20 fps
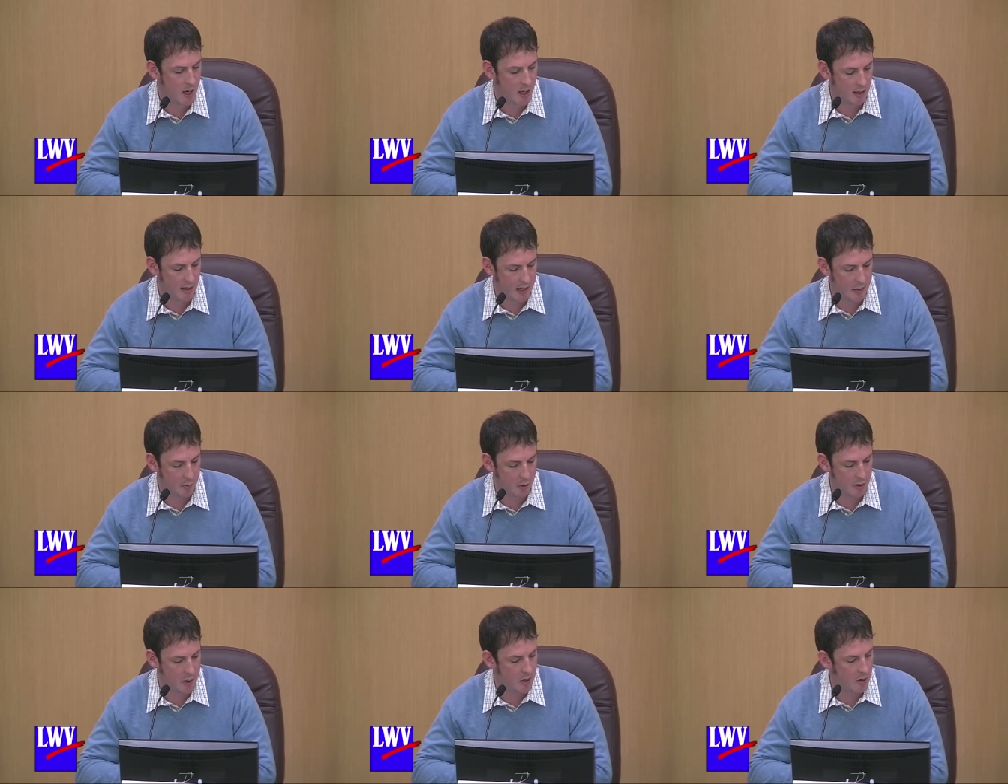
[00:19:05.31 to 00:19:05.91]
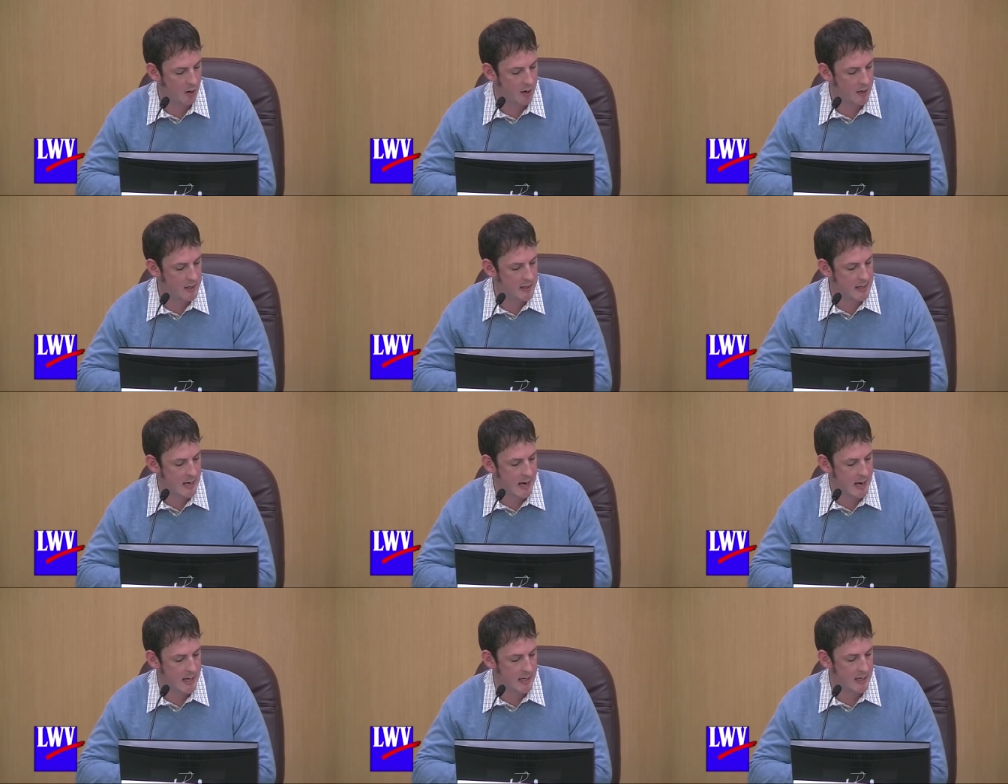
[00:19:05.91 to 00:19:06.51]
labeling are a
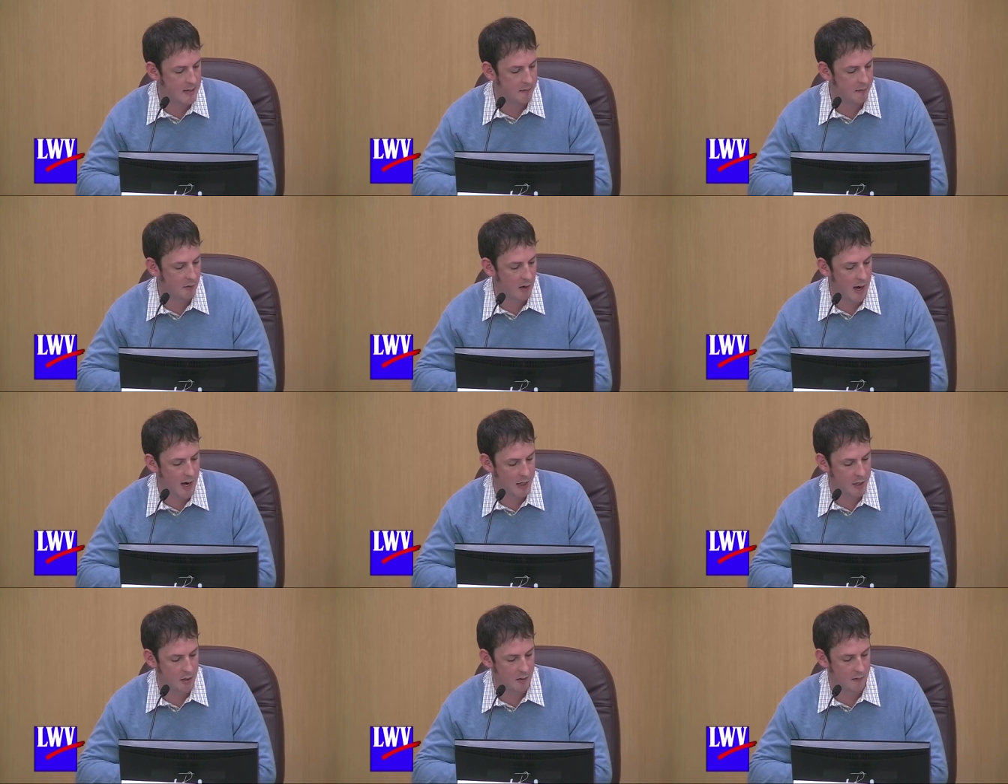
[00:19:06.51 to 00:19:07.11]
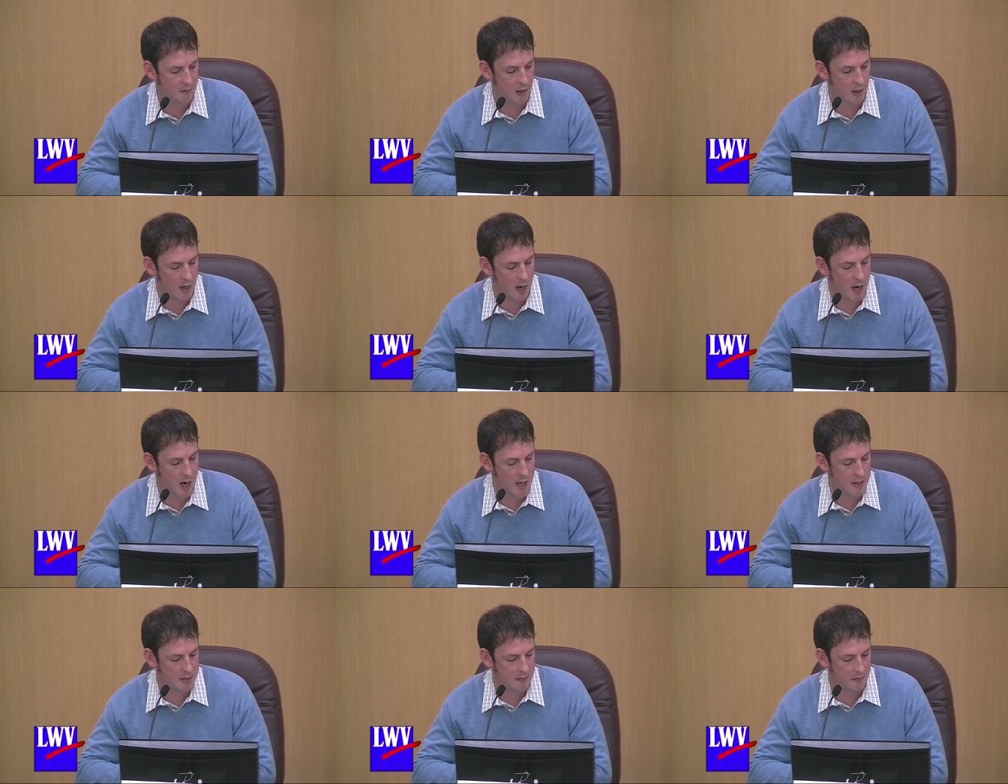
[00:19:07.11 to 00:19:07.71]
tiny fraction of the
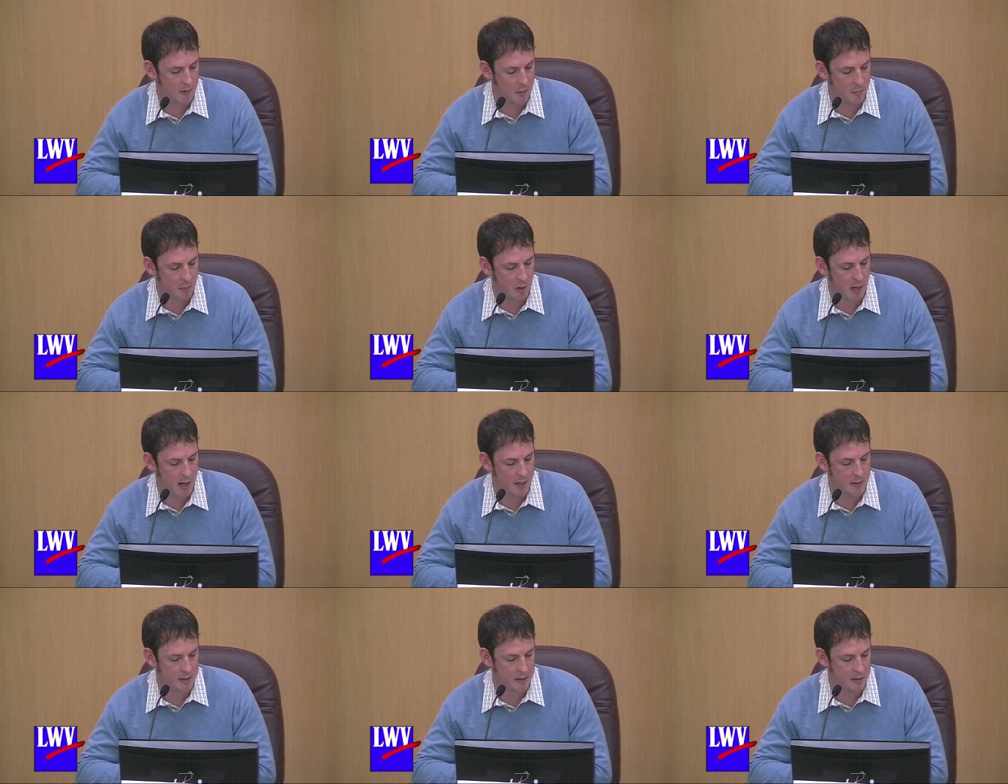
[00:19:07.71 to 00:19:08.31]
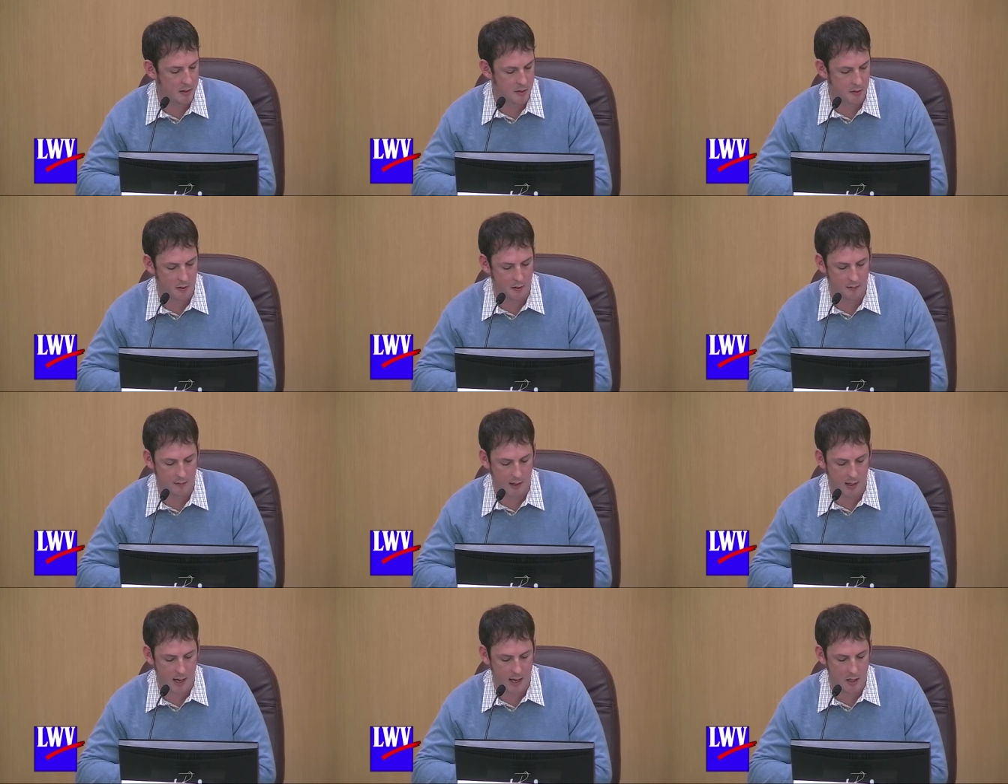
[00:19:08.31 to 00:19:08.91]
cost of compliance and
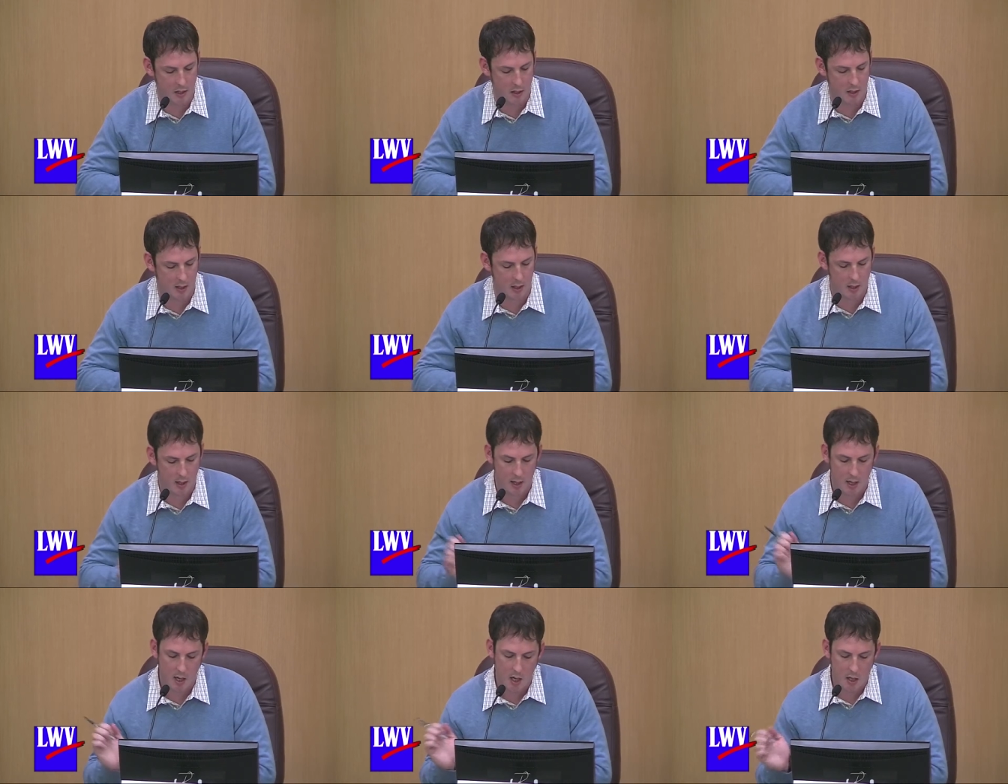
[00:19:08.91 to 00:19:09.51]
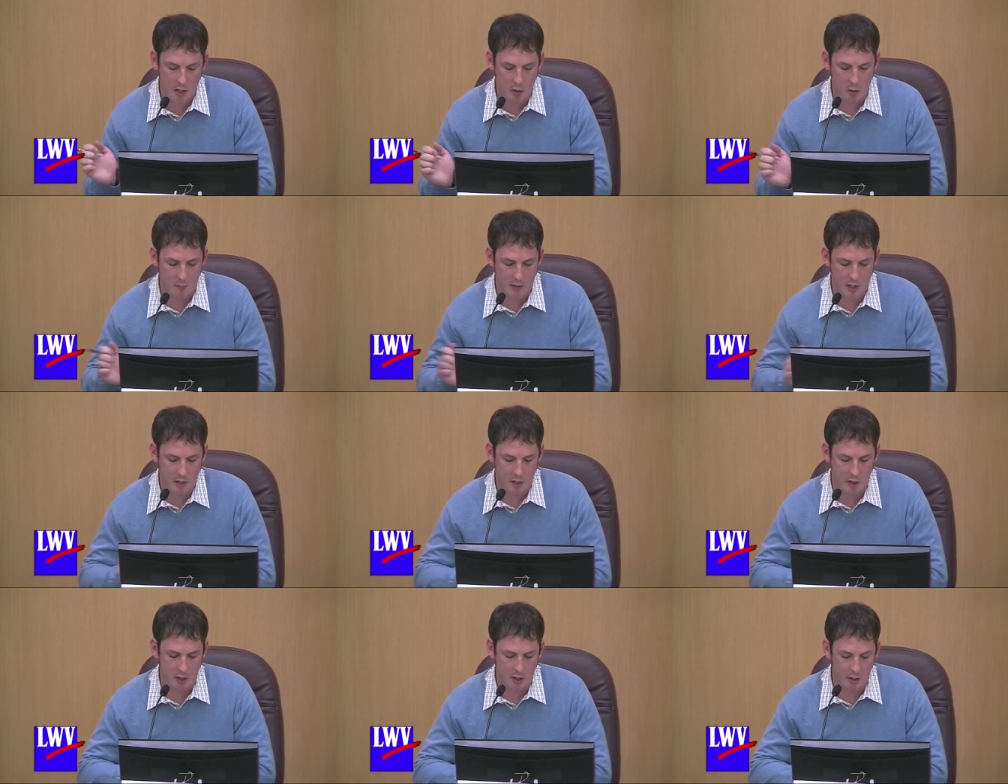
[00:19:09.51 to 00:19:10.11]
certification. You
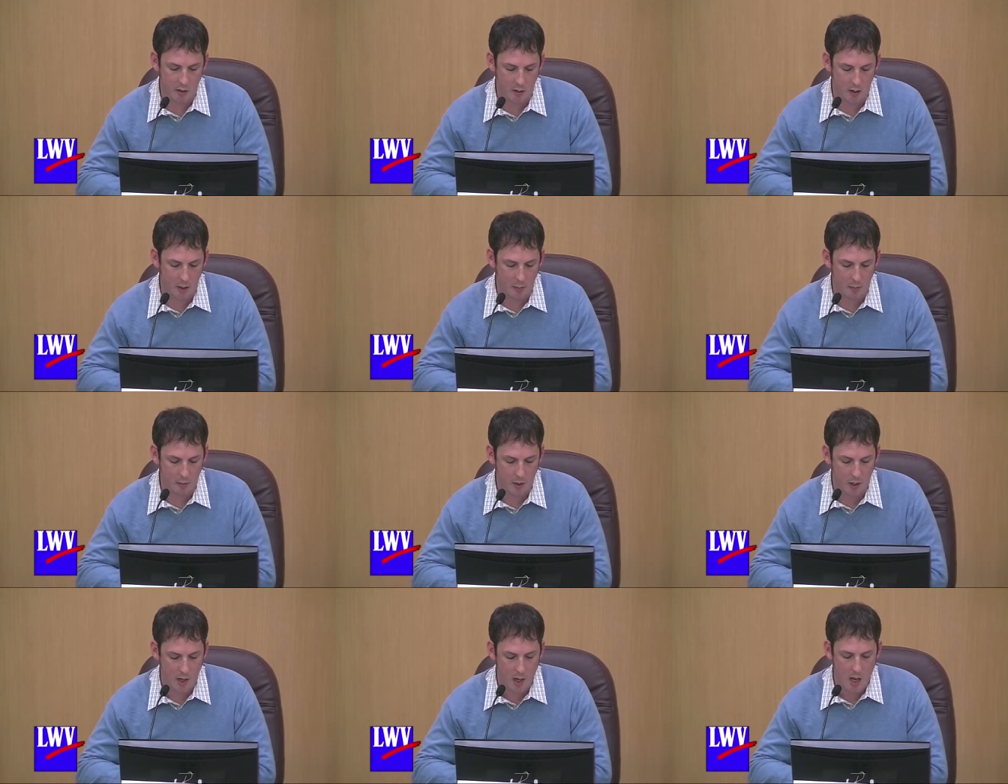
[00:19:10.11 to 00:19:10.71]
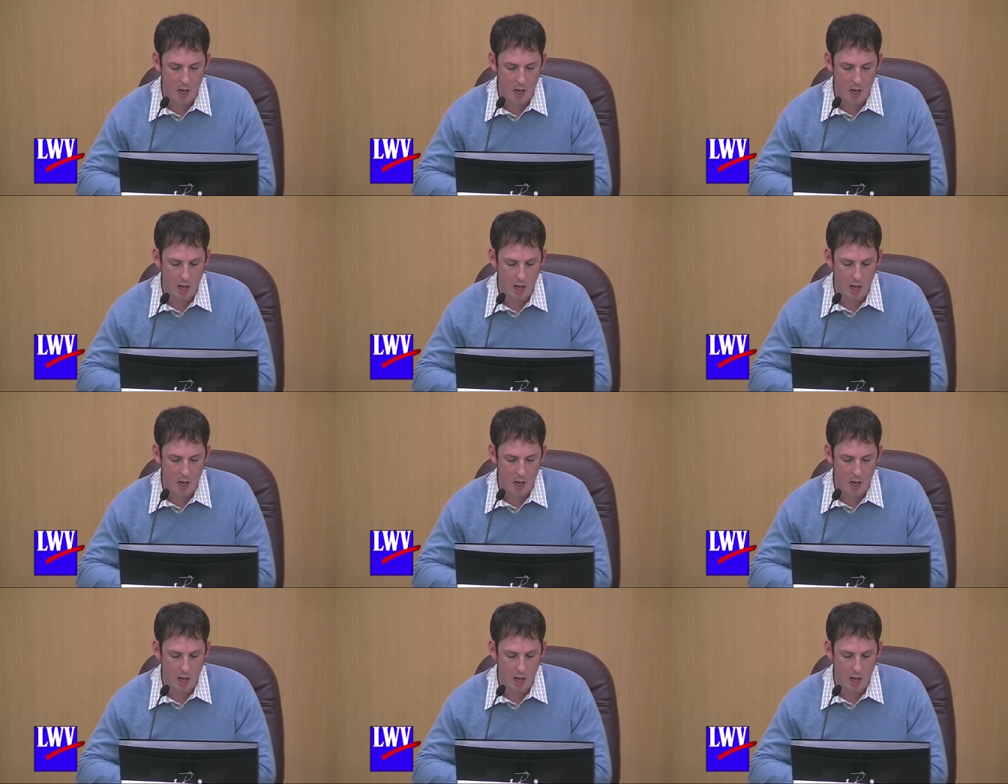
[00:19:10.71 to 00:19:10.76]
mentioned Europe.